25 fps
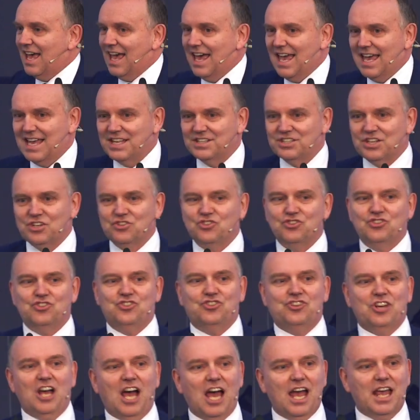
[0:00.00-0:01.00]
is a
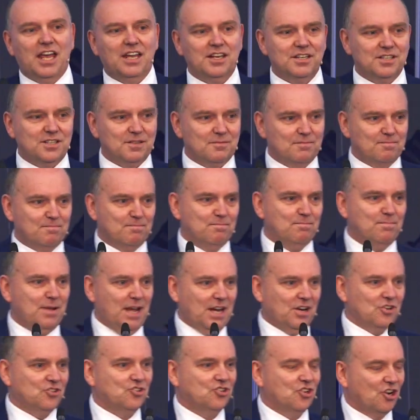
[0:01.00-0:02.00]
giant
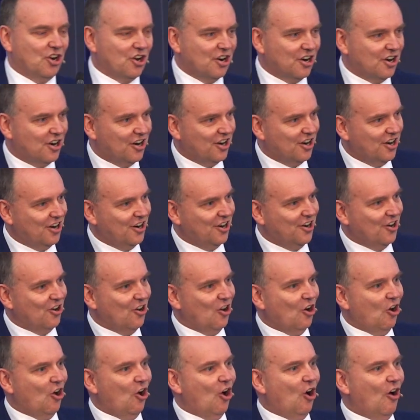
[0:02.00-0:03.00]
picture
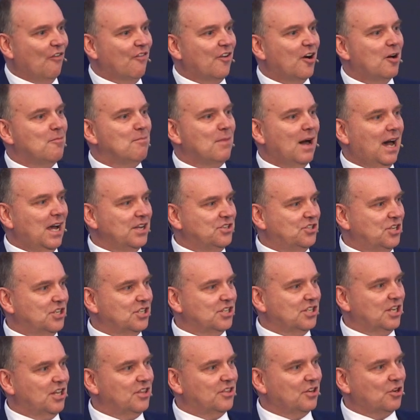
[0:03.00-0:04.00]
of Her
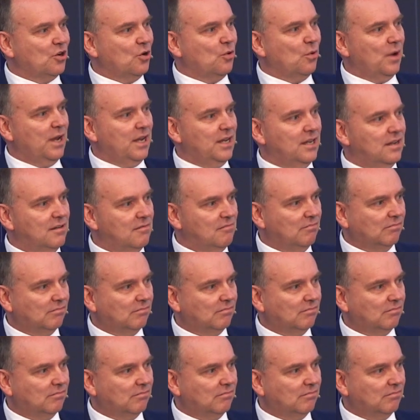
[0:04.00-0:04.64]
Majesty the Queen.